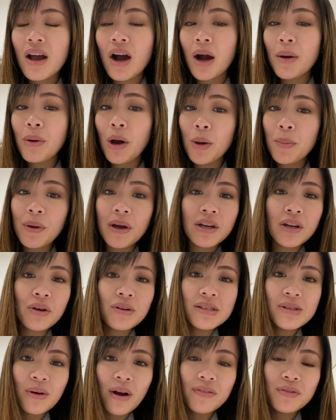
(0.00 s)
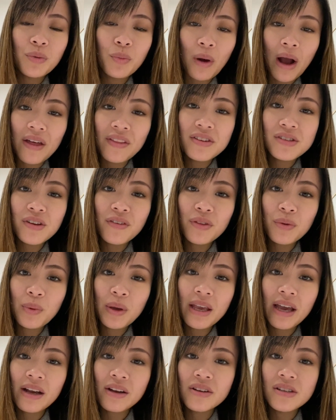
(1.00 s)
I'm hoping I don't still have to wear this over the
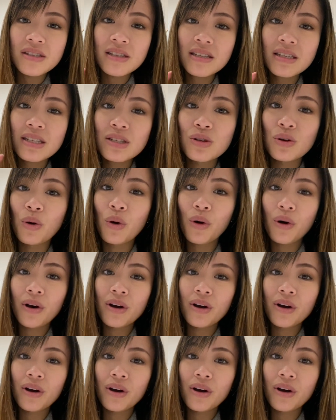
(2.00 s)
weekend because this is not